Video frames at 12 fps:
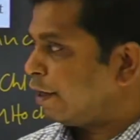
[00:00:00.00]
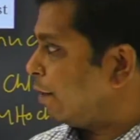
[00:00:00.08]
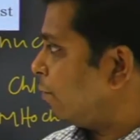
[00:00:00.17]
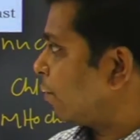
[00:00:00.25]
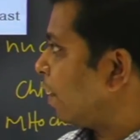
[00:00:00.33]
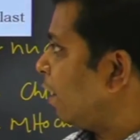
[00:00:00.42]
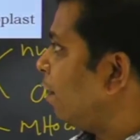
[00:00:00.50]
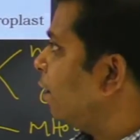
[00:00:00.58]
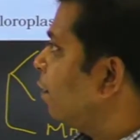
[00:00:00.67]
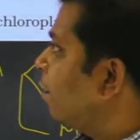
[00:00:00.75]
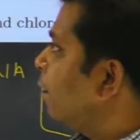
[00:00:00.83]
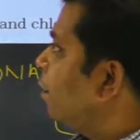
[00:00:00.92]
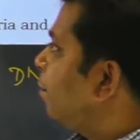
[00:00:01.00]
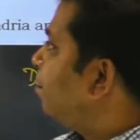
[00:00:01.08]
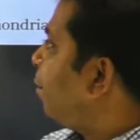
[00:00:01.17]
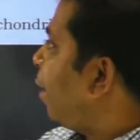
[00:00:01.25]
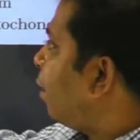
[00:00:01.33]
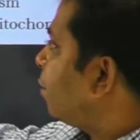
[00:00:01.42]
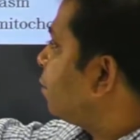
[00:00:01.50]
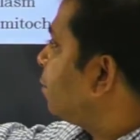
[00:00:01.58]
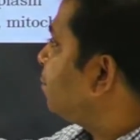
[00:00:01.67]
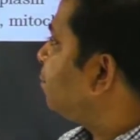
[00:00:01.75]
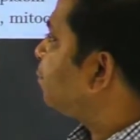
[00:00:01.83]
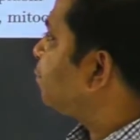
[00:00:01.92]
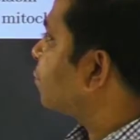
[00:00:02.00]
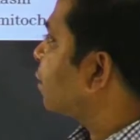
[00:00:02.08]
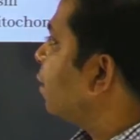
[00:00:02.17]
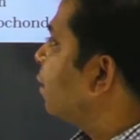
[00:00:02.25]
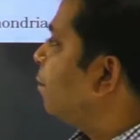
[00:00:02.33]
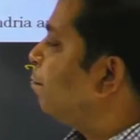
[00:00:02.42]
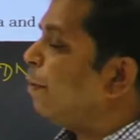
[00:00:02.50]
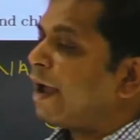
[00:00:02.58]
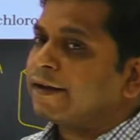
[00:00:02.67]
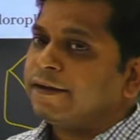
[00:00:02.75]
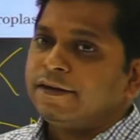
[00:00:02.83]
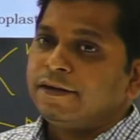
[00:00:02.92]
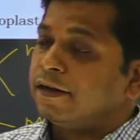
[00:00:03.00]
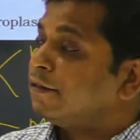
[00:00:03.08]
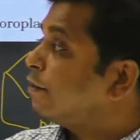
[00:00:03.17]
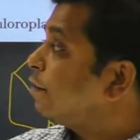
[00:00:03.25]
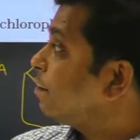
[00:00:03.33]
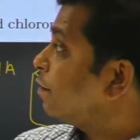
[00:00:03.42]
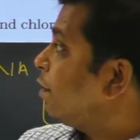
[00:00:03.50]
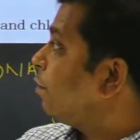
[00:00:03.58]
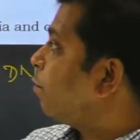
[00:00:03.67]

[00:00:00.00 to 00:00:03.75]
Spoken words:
Okay. But bacteria, this is E.